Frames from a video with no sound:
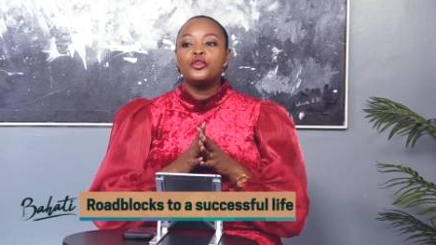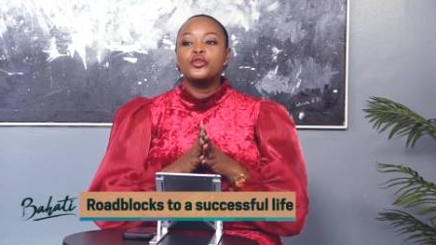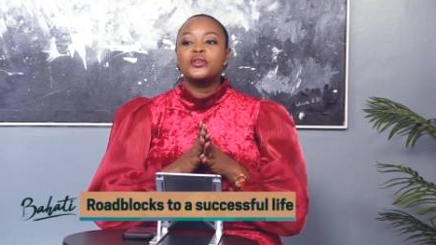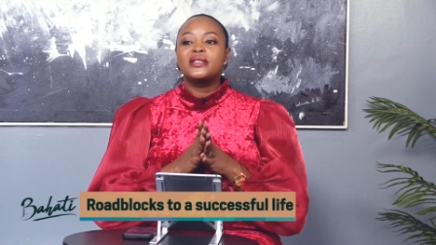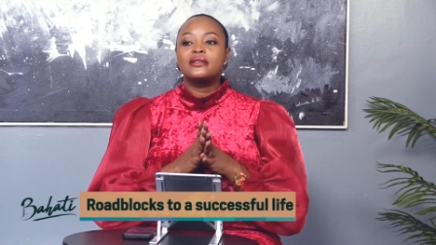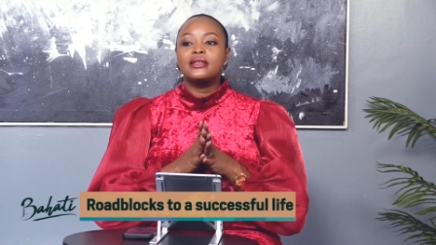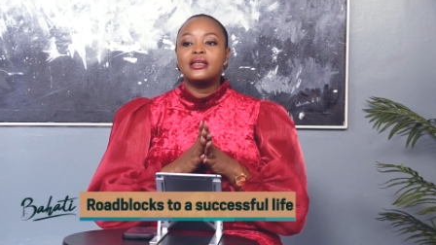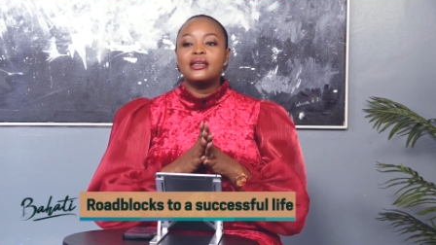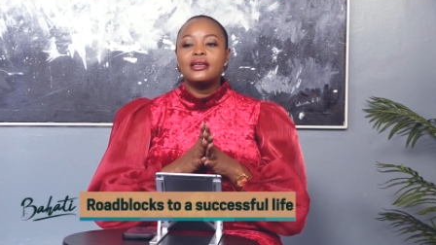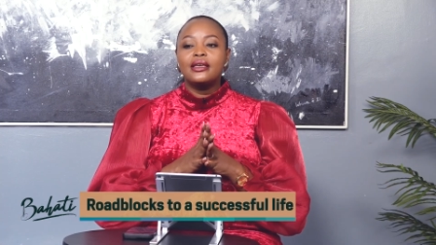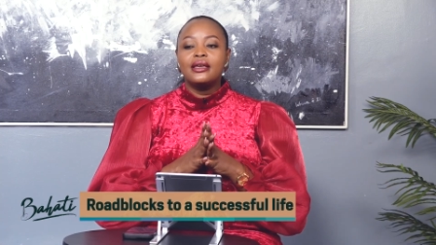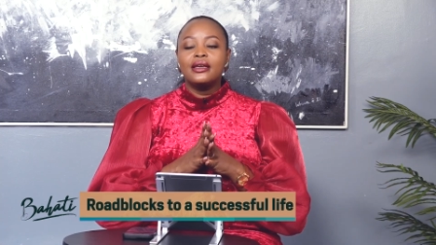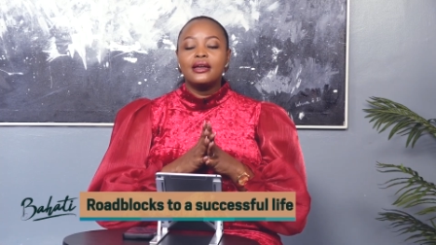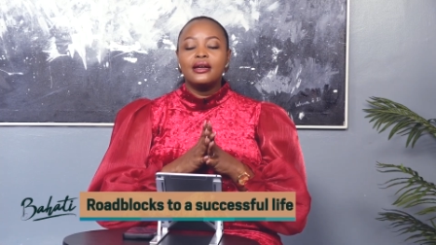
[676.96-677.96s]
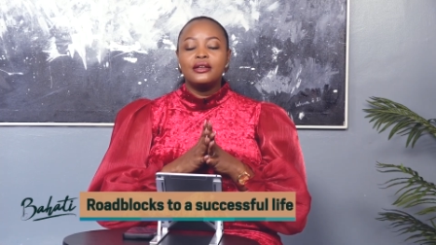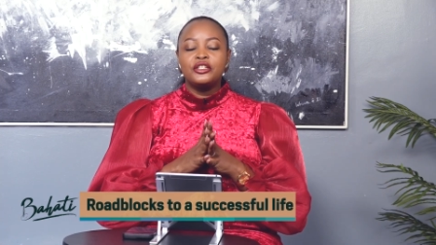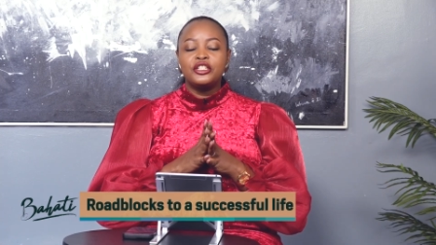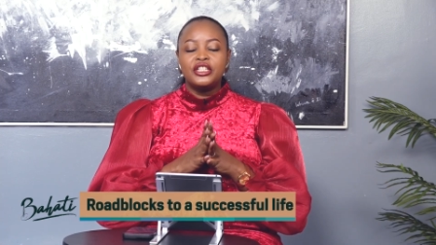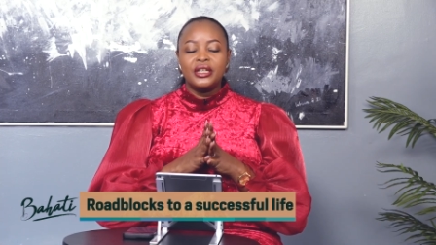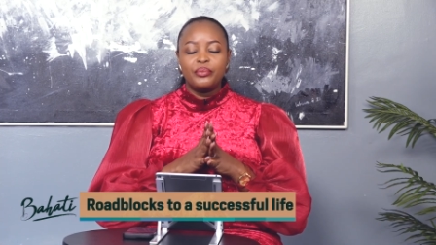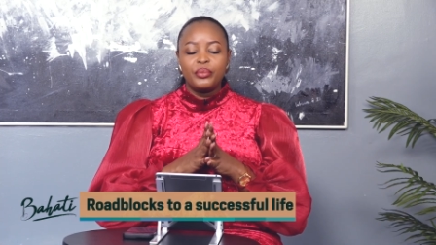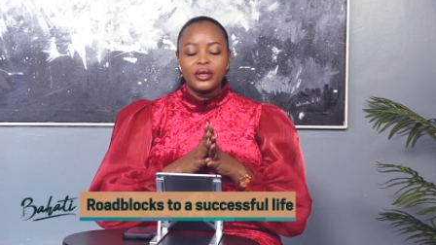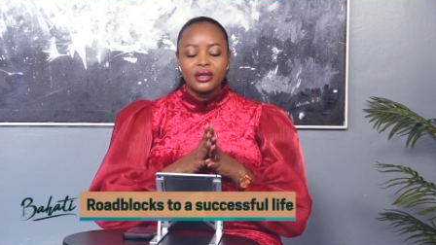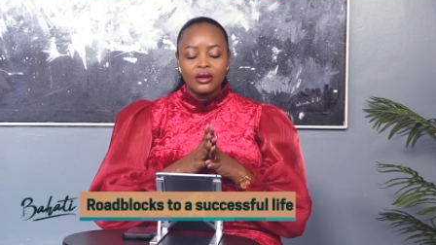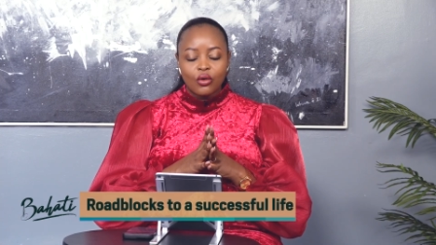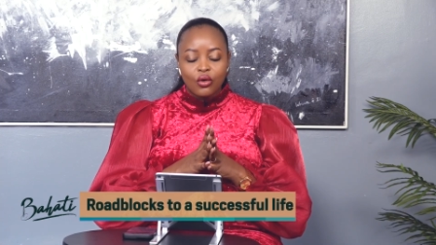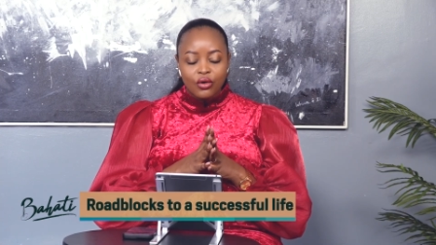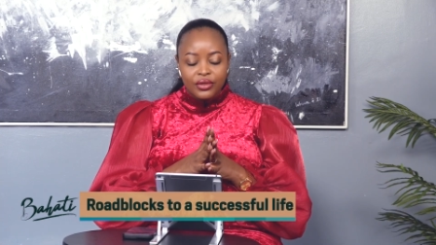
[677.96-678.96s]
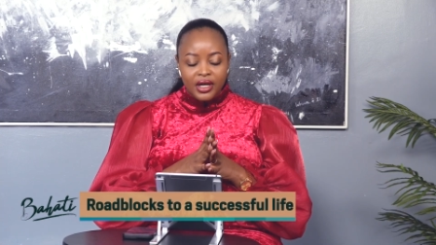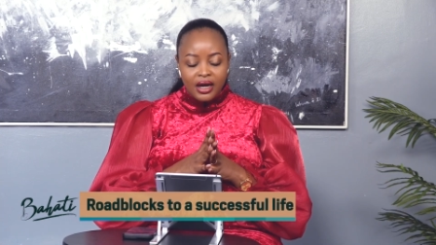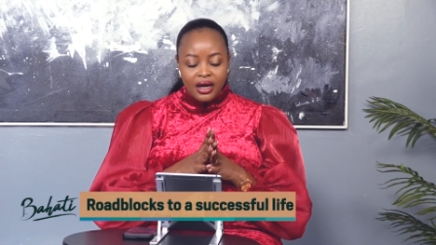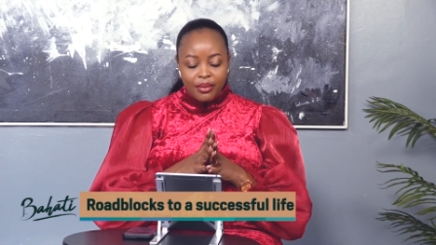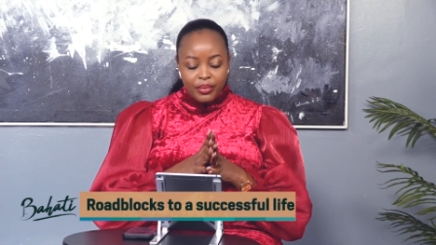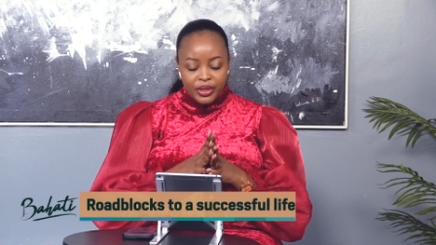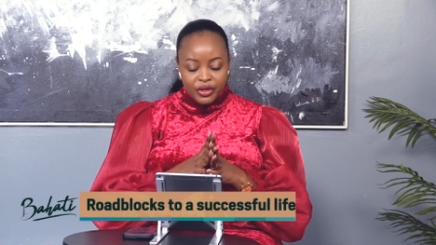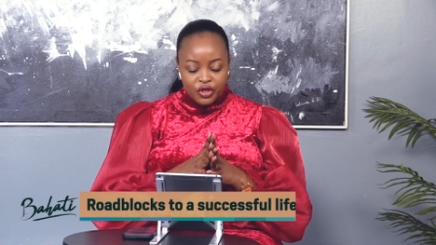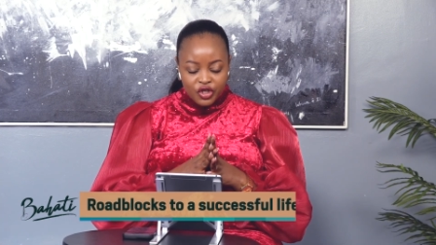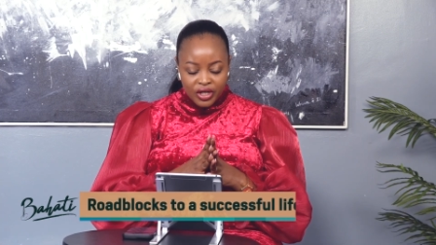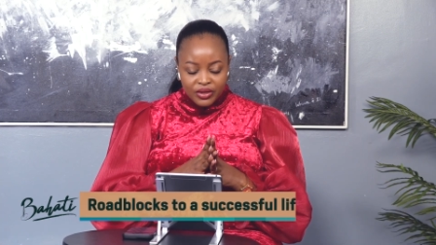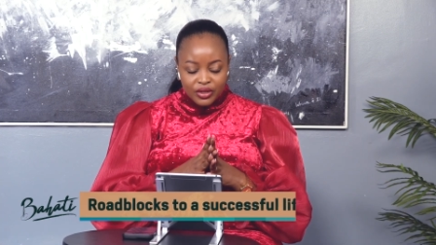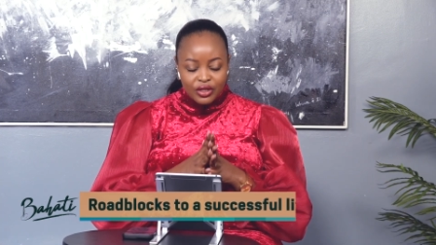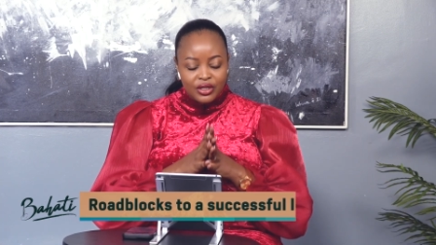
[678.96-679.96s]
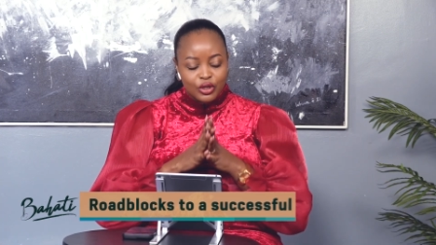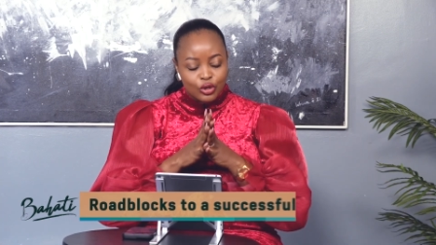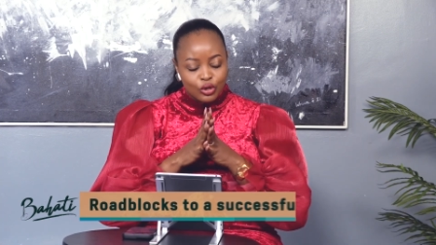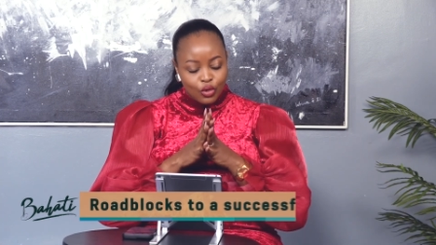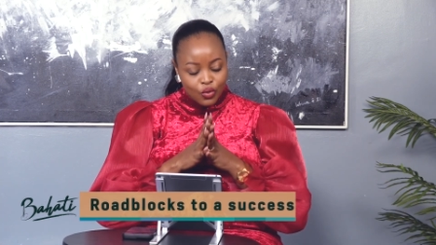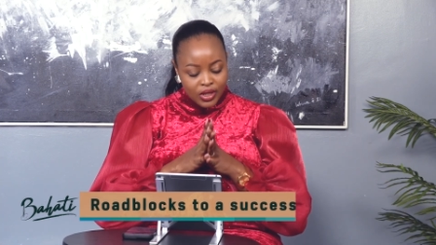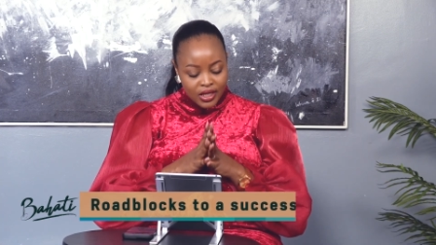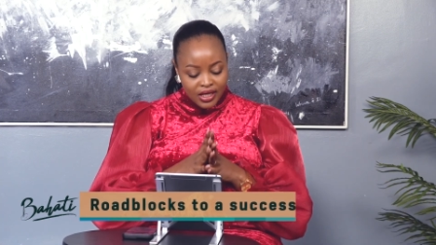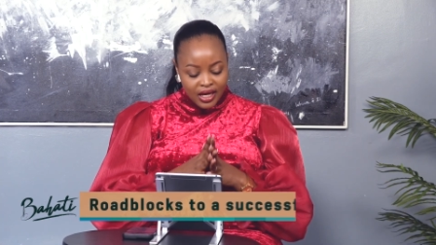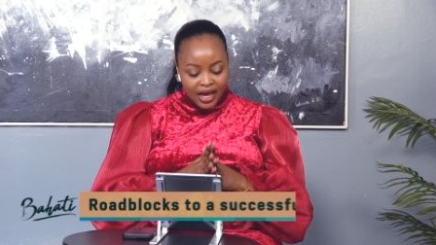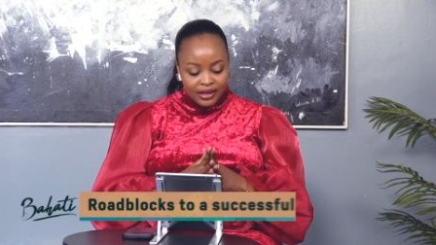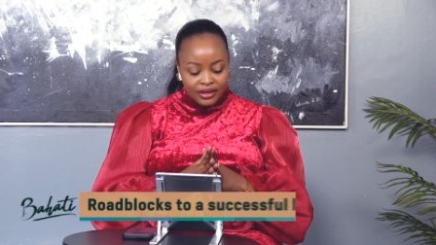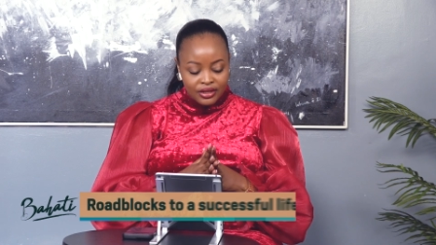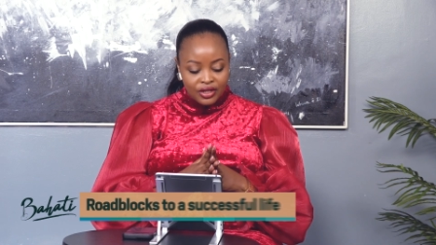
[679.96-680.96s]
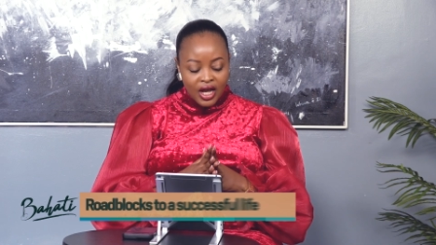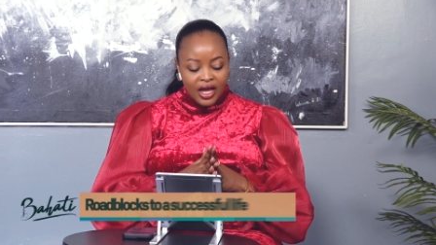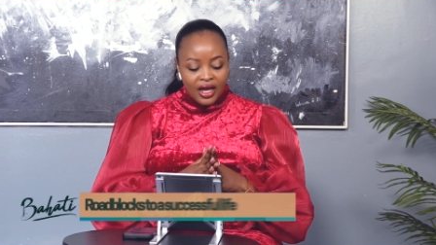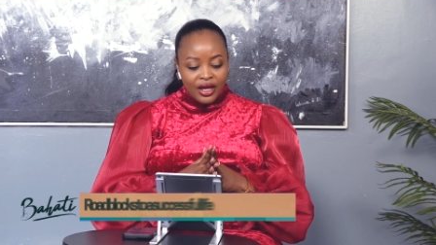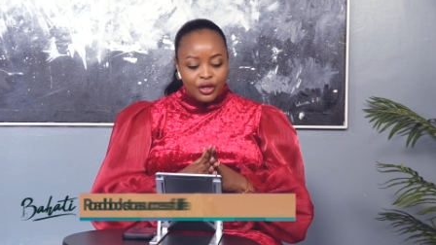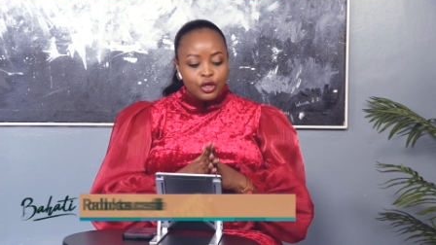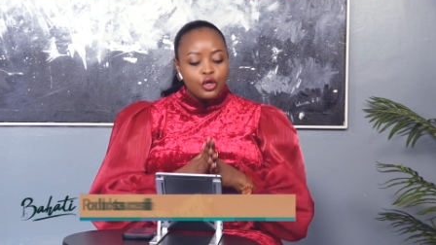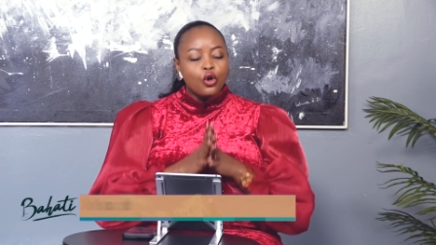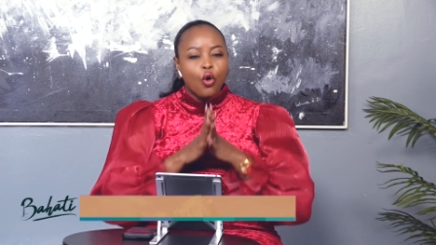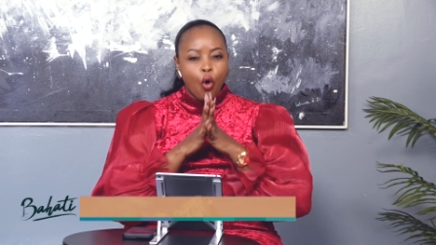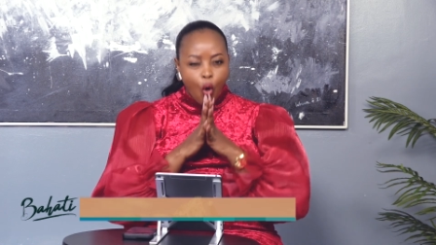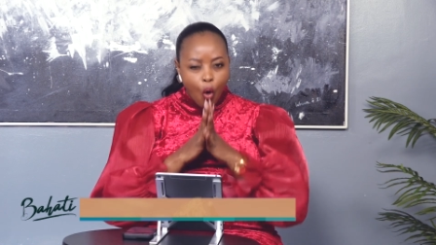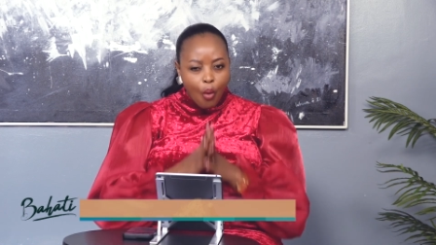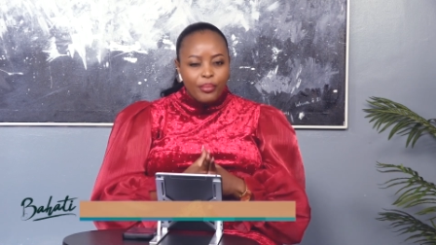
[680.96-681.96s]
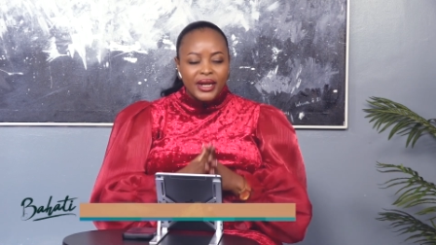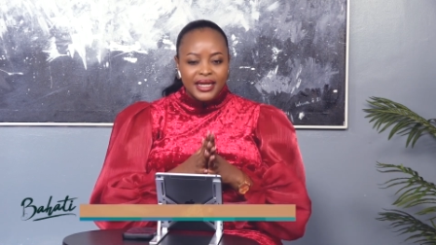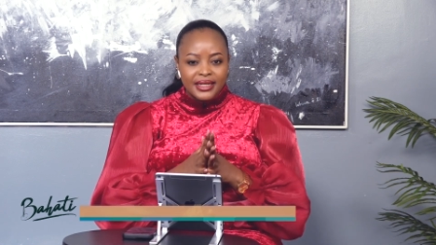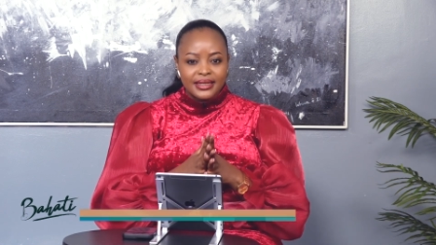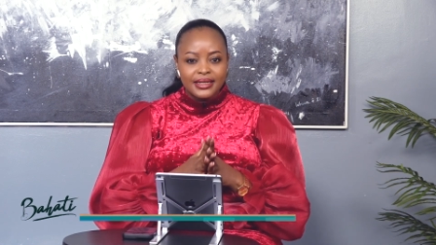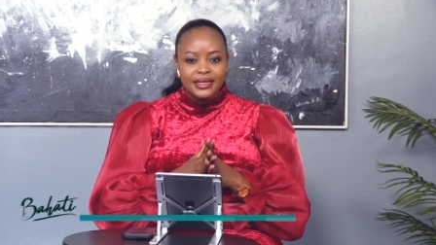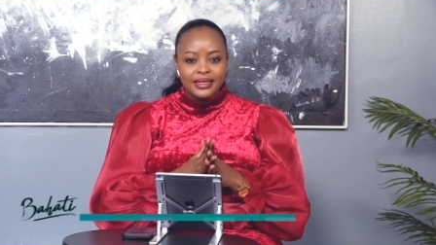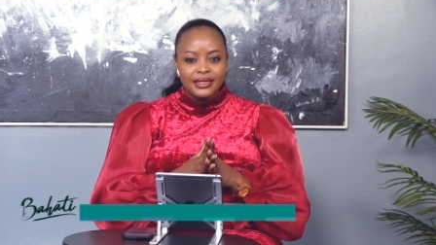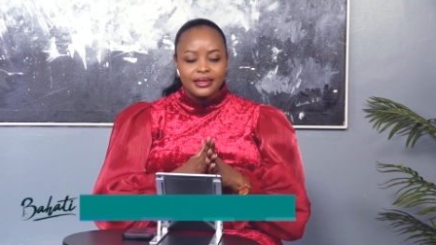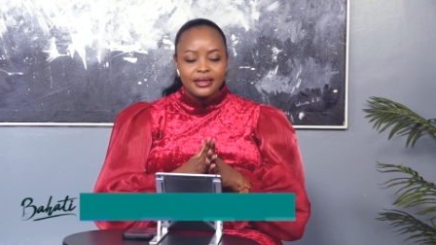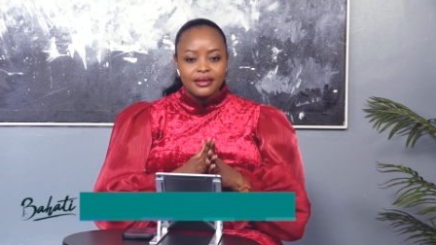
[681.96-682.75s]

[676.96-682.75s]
sinking, dipping on the carpet just slowly and, hopelessly.